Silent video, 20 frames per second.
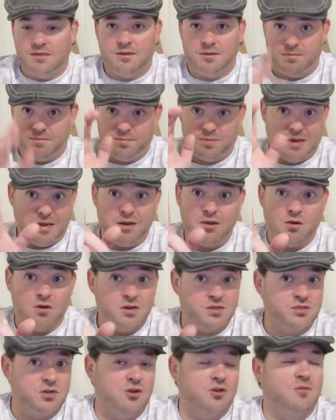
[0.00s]
depending
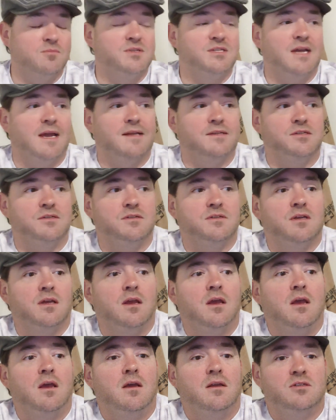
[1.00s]
on the circumstances,
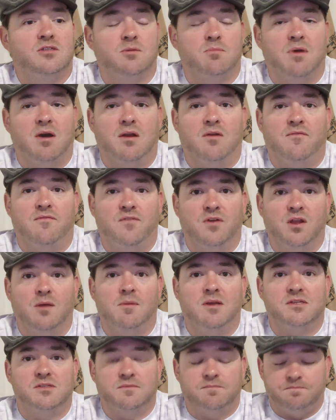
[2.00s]
to
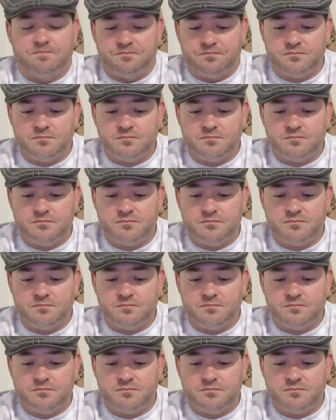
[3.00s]
monofilaments,